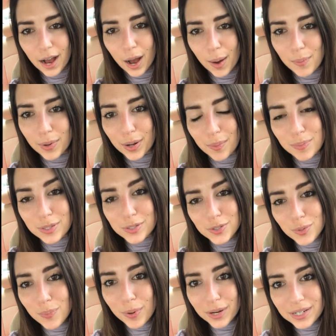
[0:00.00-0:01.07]
but it'll be
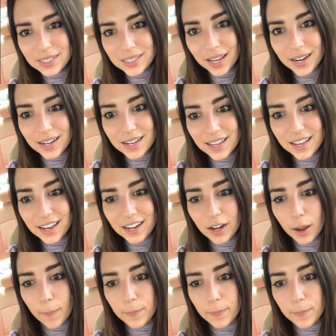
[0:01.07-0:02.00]
super exciting.